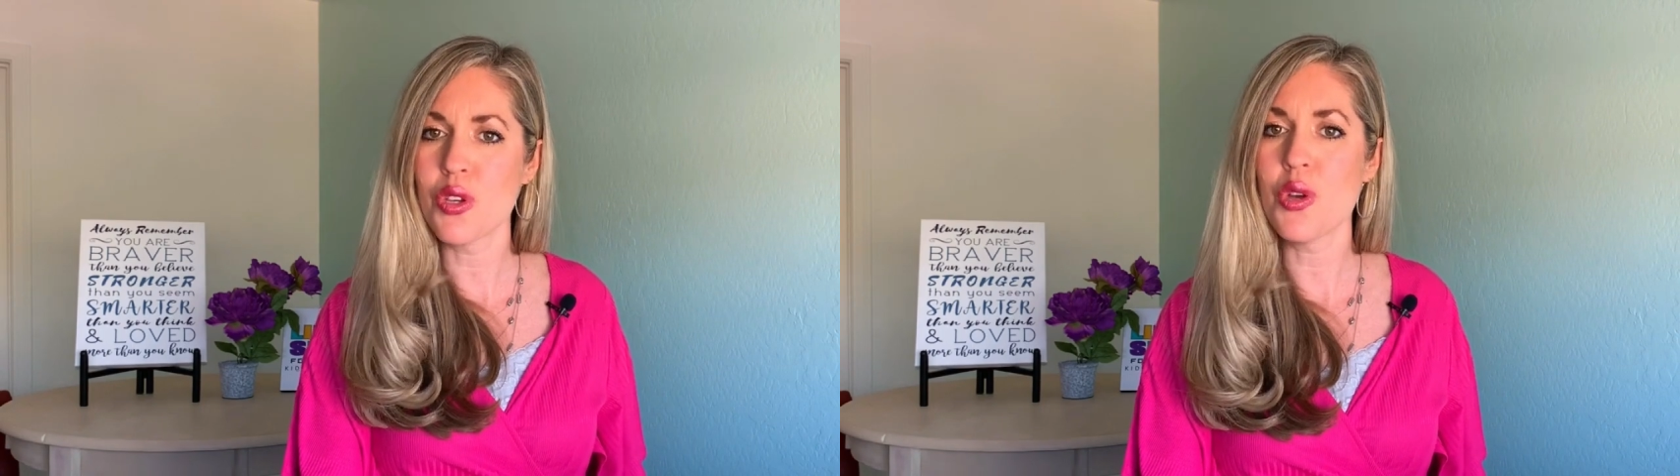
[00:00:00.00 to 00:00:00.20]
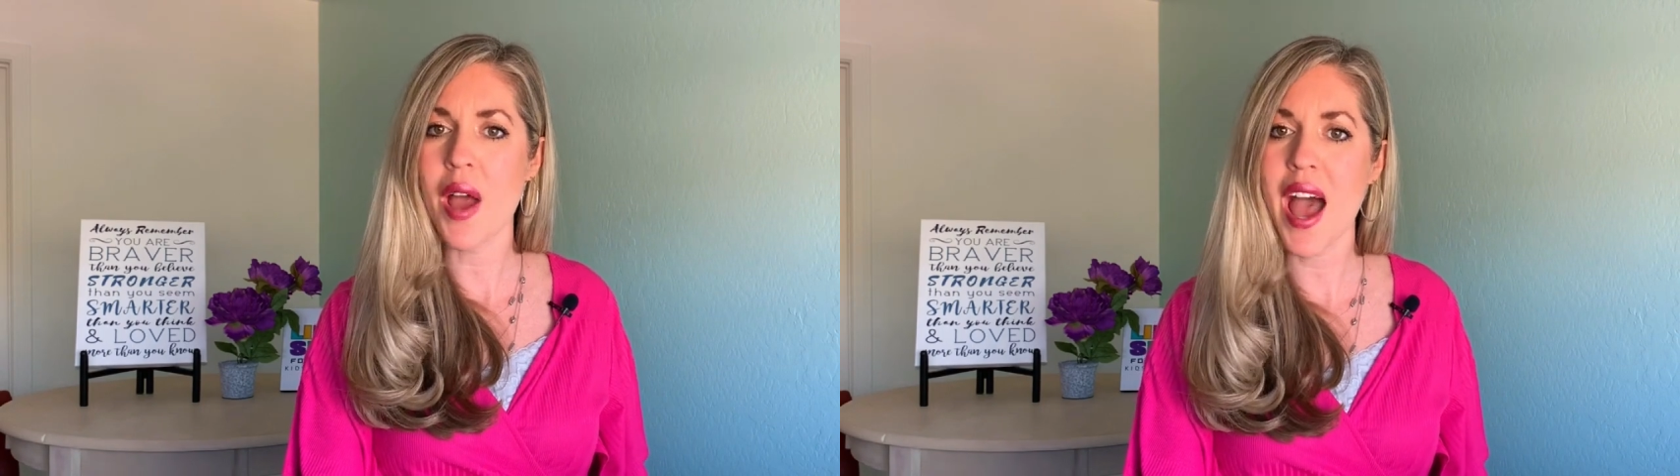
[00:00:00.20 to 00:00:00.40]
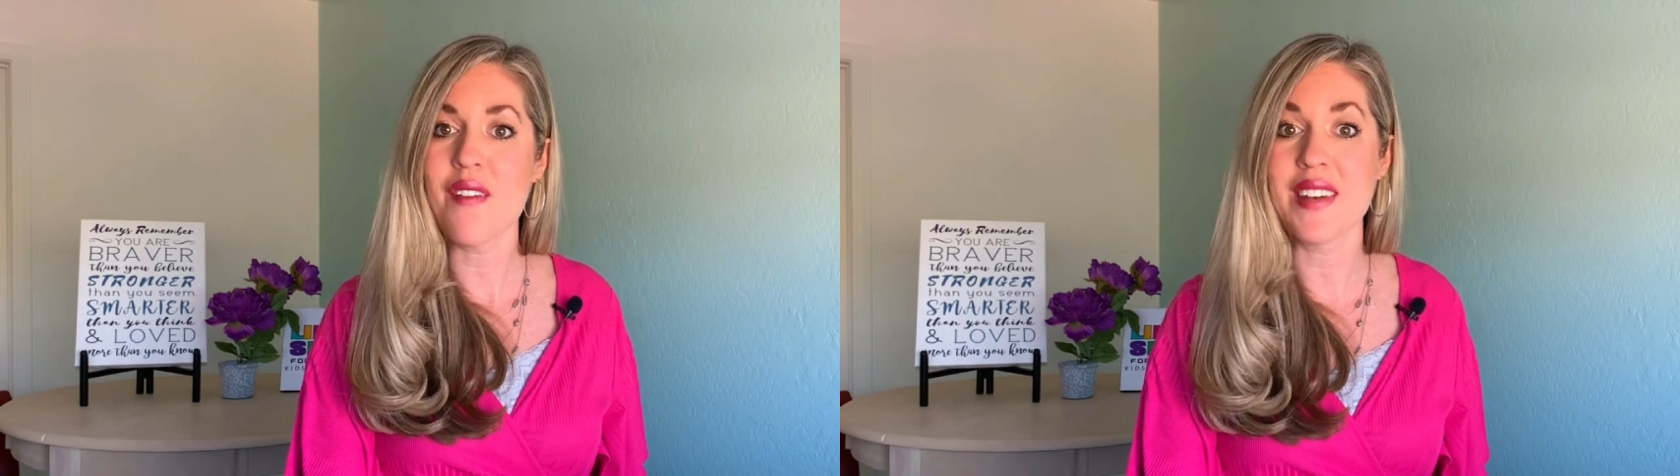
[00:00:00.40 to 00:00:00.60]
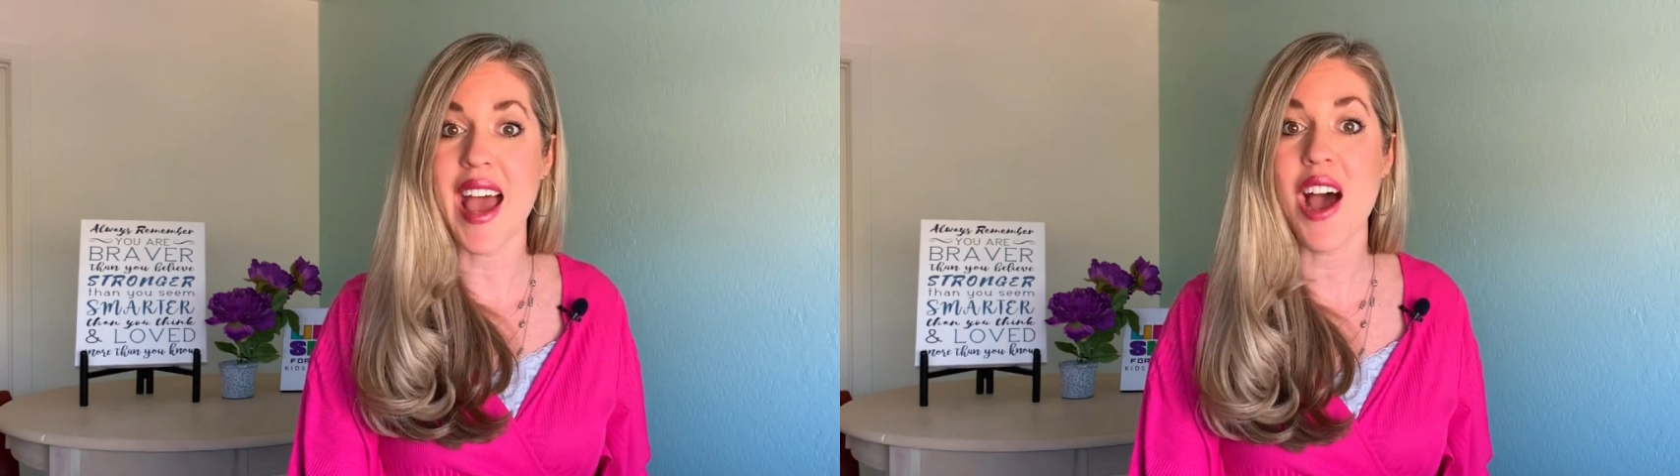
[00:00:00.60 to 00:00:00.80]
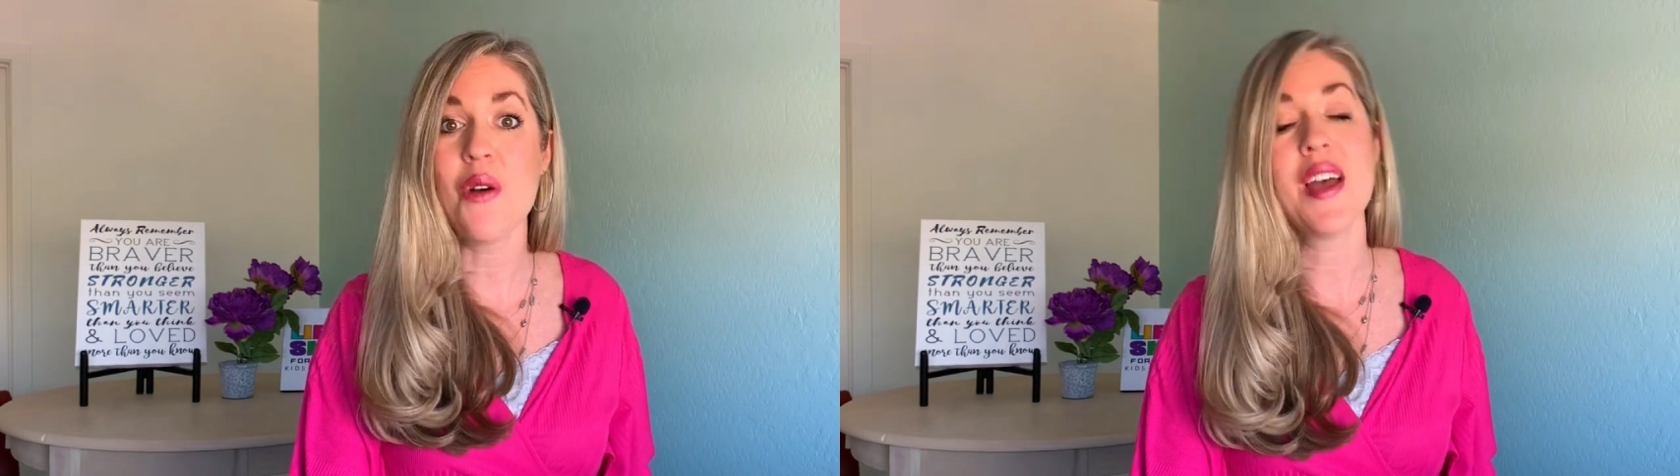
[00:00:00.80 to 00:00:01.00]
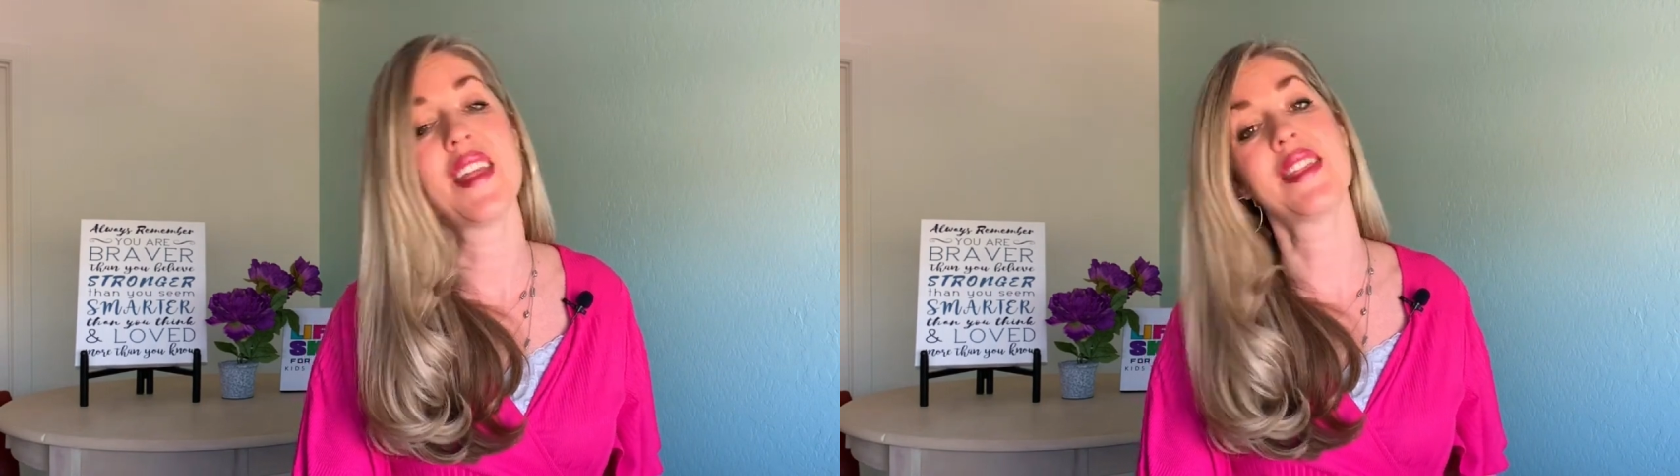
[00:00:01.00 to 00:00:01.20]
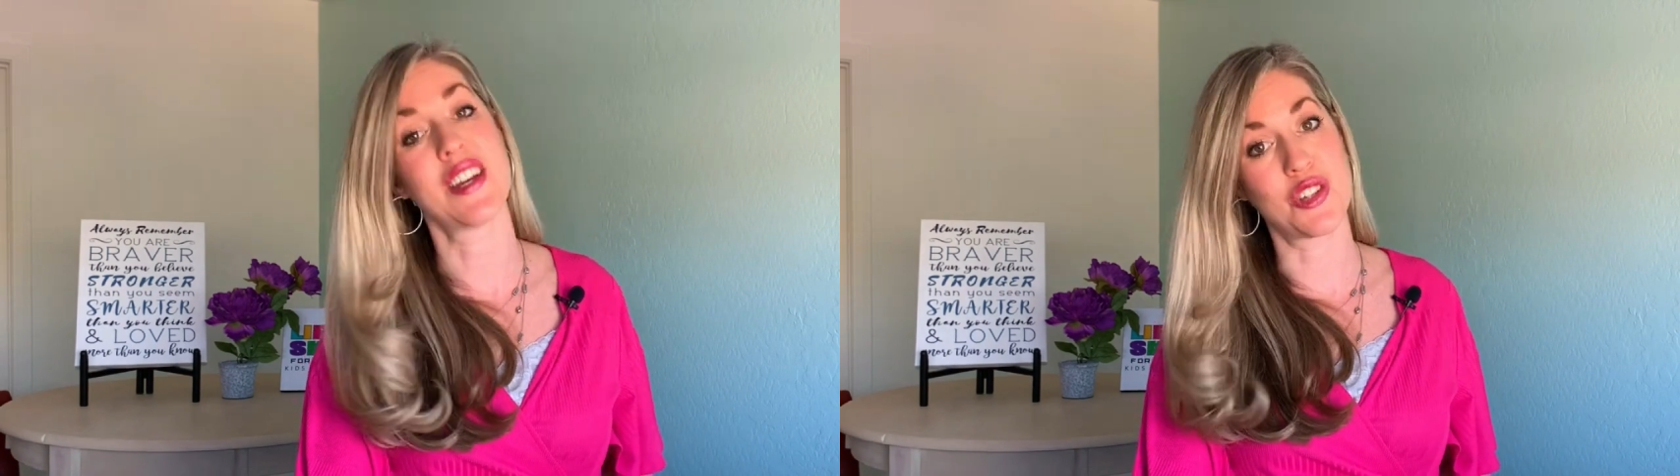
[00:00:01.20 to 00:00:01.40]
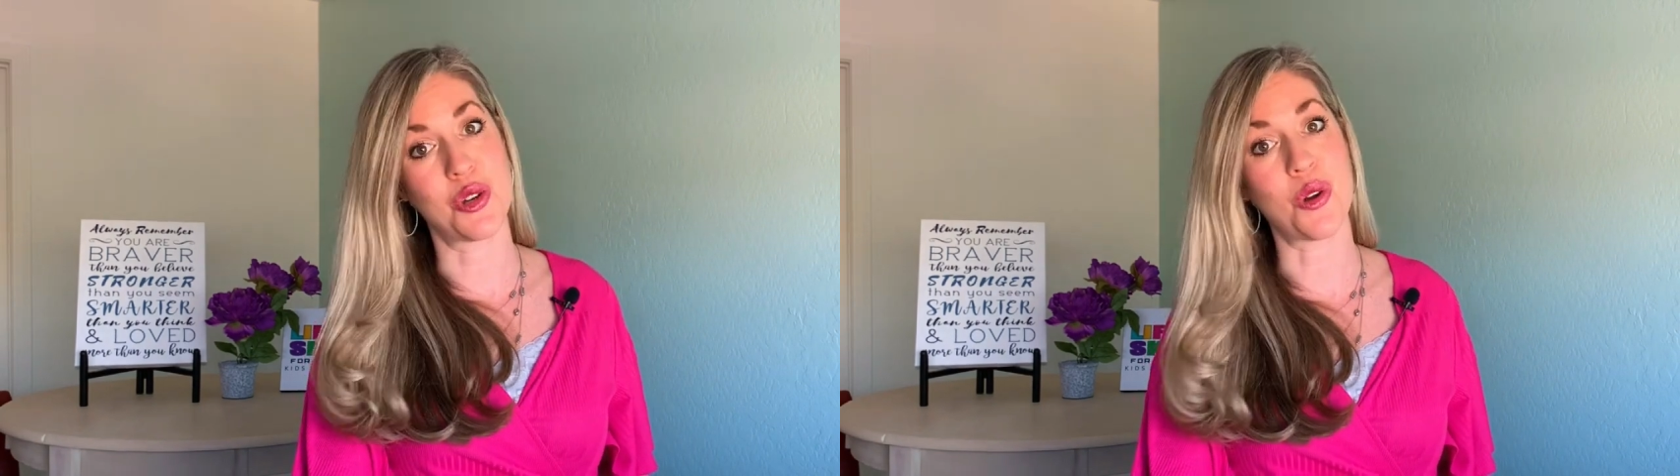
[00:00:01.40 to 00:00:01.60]
you have now
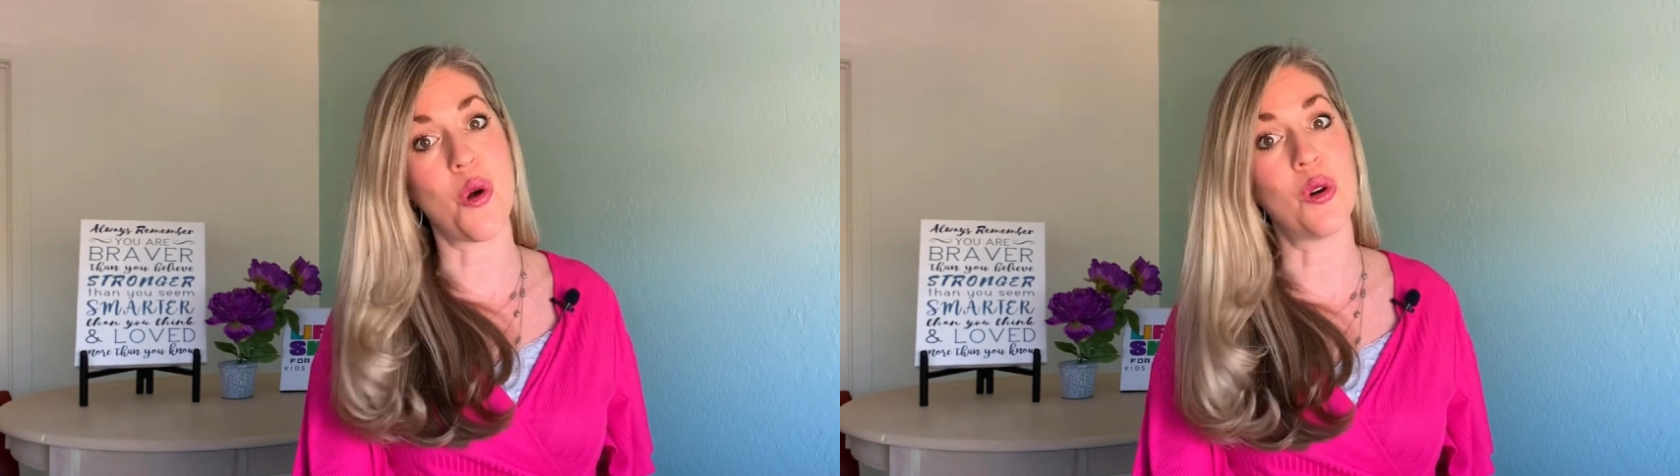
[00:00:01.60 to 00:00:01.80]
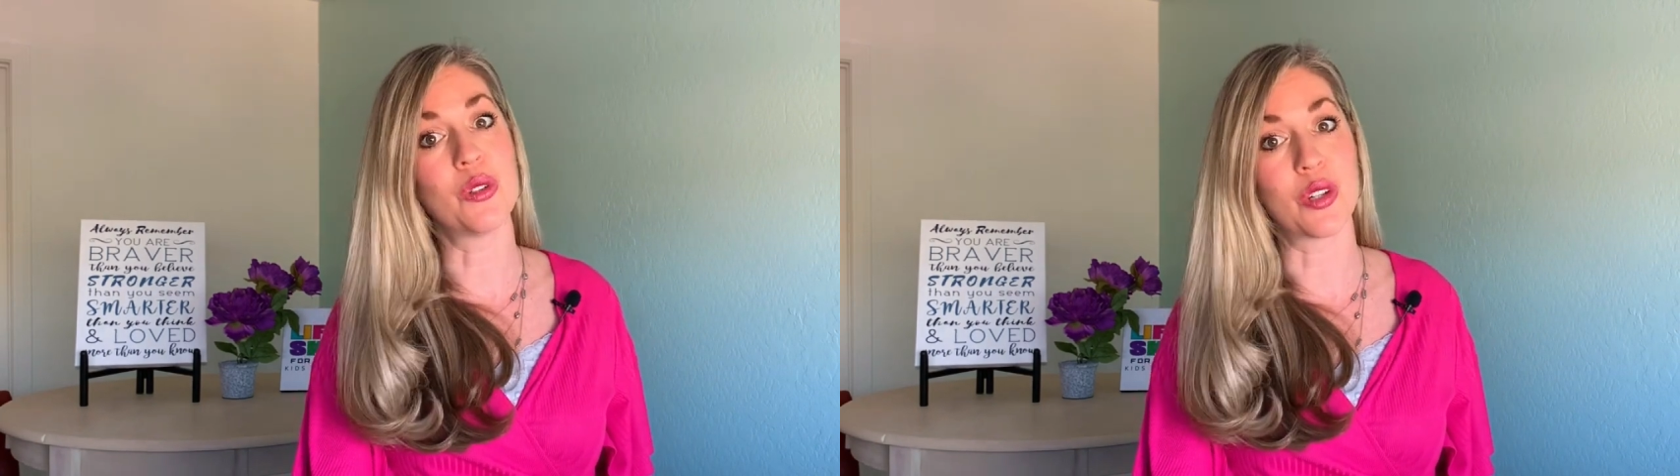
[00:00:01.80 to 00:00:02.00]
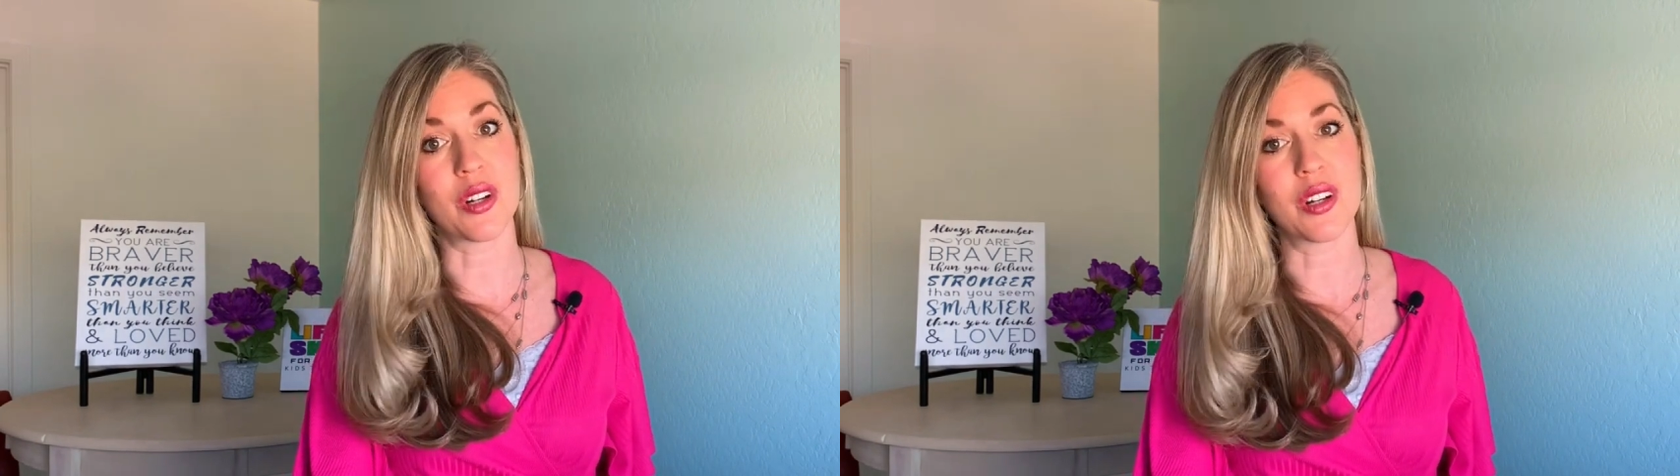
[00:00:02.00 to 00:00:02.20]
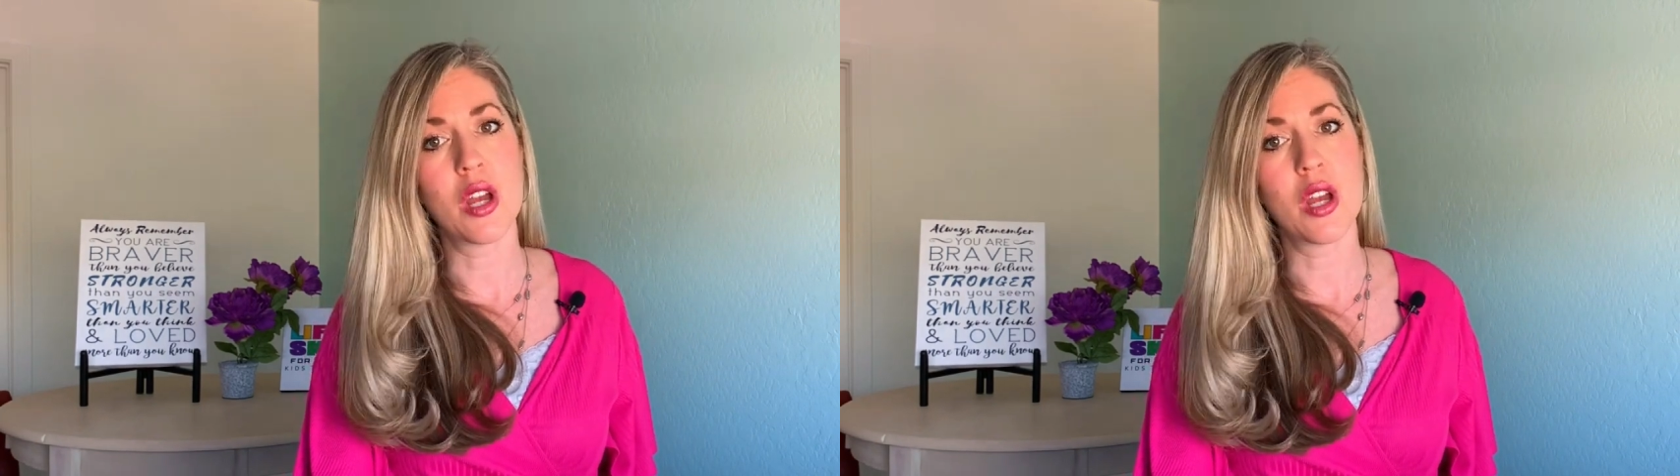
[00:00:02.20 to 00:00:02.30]
that you're older.